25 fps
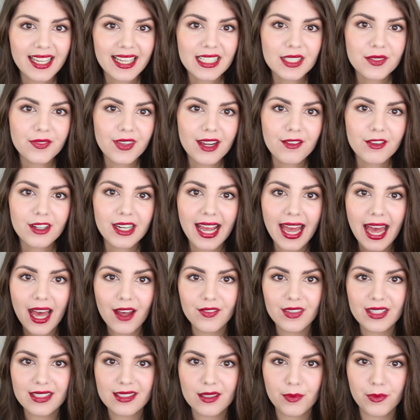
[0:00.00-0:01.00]
next favorite I
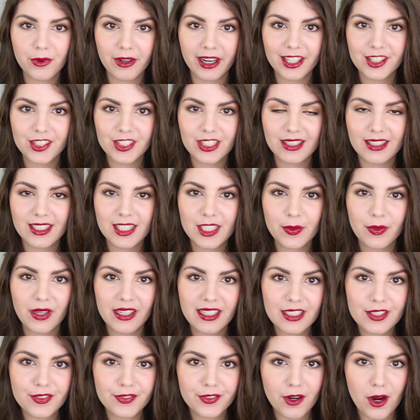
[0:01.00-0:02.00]
have is a brush, and this
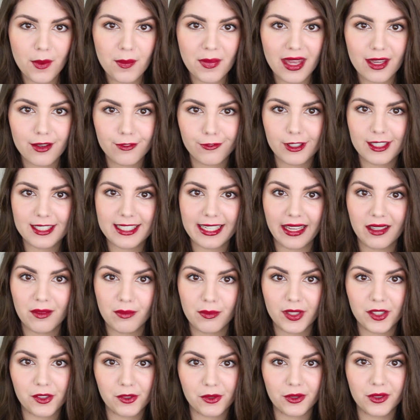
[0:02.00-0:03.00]
one is from Everyday
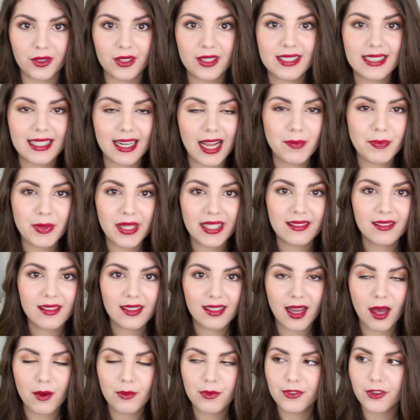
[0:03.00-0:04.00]
Minerals, and I picked
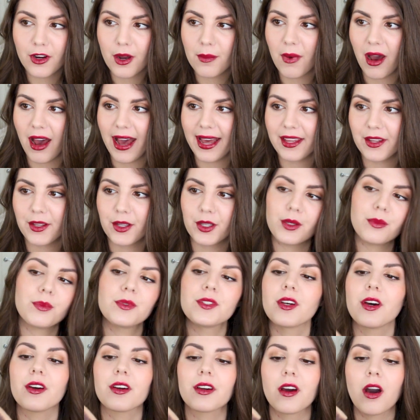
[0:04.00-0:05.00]
it up from
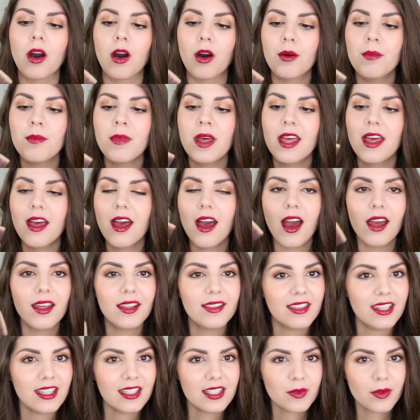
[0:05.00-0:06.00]
iHerb.com.
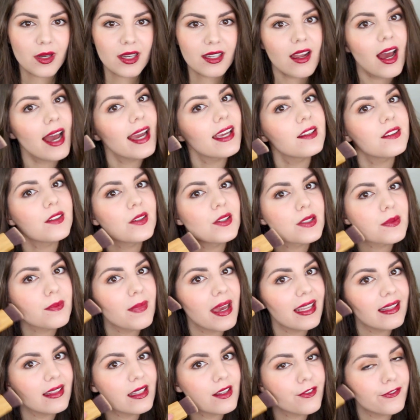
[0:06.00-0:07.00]
This one I use
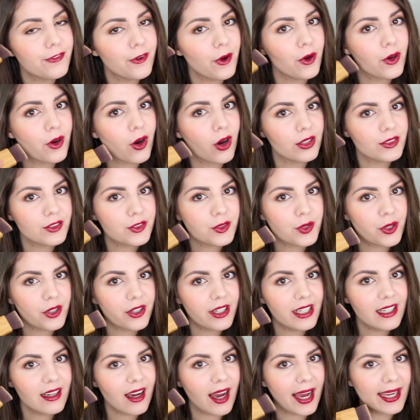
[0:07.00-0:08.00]
mainly for
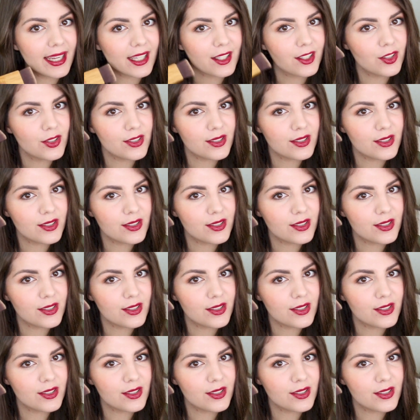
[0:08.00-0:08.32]
contouring. I can